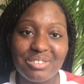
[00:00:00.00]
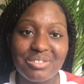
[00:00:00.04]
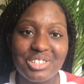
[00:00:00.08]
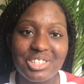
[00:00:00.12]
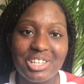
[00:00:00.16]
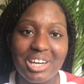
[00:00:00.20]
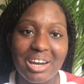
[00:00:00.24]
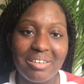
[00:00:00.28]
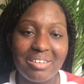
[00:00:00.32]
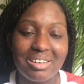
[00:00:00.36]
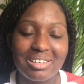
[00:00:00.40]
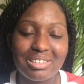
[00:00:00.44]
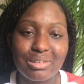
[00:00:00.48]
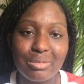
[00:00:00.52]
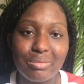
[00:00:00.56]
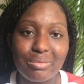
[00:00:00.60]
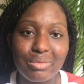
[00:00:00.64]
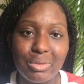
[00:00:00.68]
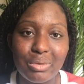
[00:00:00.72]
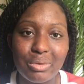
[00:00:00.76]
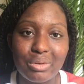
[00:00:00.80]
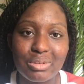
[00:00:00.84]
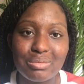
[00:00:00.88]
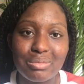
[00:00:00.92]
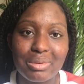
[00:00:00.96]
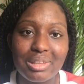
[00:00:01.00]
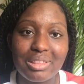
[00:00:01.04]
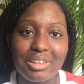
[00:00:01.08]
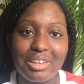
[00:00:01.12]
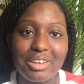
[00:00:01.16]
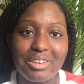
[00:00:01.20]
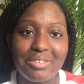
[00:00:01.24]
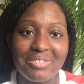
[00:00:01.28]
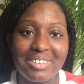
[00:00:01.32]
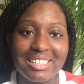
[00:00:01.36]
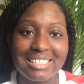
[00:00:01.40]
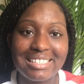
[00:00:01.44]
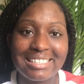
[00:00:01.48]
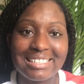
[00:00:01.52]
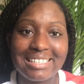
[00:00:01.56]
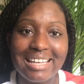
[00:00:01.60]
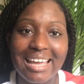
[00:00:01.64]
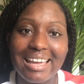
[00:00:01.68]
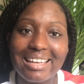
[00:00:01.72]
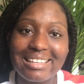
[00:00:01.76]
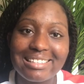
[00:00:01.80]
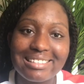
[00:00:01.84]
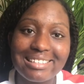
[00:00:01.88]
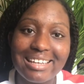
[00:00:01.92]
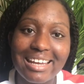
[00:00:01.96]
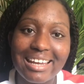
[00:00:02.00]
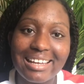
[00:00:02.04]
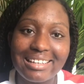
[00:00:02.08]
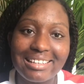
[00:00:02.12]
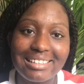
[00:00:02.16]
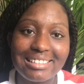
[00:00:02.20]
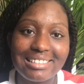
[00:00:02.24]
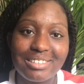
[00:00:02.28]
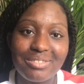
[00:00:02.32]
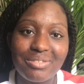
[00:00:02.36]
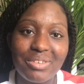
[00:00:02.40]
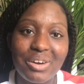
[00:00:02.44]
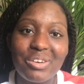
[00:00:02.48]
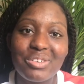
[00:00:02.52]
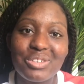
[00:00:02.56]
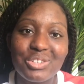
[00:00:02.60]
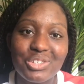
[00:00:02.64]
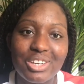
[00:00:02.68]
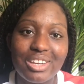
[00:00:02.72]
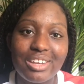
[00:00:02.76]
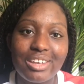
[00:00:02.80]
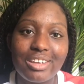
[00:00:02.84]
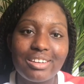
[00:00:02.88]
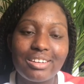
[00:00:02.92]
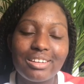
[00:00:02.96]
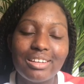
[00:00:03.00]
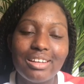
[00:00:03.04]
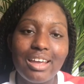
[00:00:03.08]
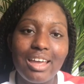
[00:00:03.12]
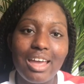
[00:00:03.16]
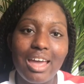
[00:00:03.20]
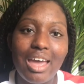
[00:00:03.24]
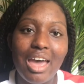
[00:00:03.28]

of sharing some thoughts with you for today's daily devotion.